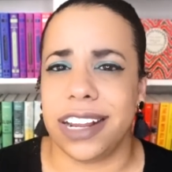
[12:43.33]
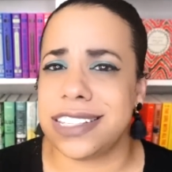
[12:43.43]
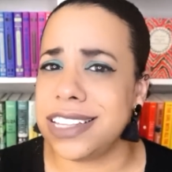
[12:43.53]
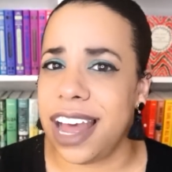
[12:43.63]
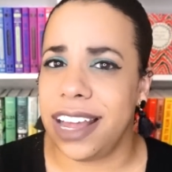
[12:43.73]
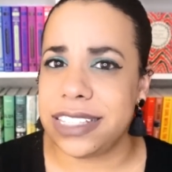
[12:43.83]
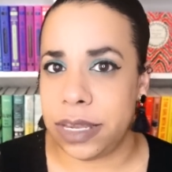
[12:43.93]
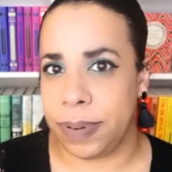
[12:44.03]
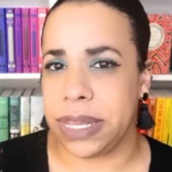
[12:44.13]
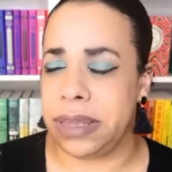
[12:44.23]
It's not
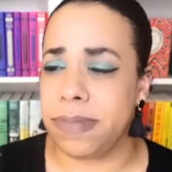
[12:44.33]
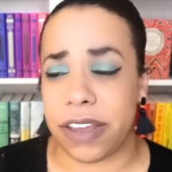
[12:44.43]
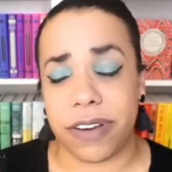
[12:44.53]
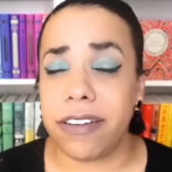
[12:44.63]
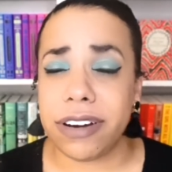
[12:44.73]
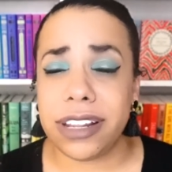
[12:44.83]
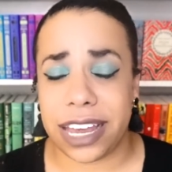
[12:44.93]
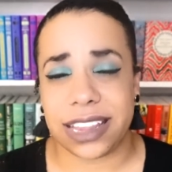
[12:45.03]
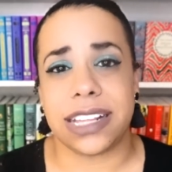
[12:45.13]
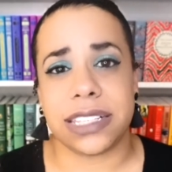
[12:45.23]
typically my favorite,
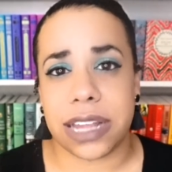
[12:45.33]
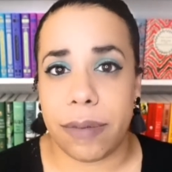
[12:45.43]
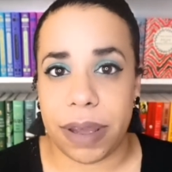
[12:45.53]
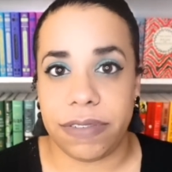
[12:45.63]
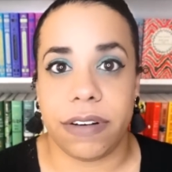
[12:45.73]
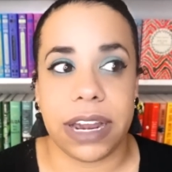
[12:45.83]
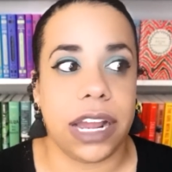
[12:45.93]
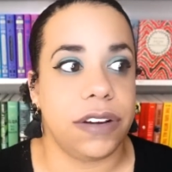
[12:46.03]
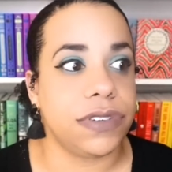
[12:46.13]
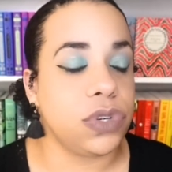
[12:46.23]
that's not my favorite
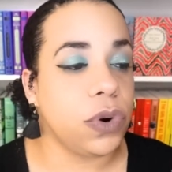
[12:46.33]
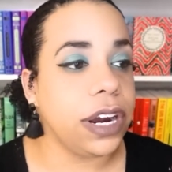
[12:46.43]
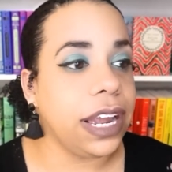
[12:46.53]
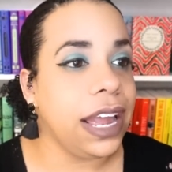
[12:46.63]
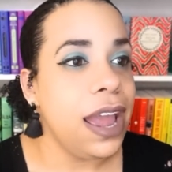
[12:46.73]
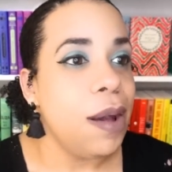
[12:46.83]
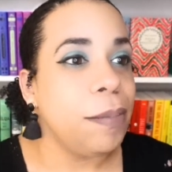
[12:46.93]
kind of story,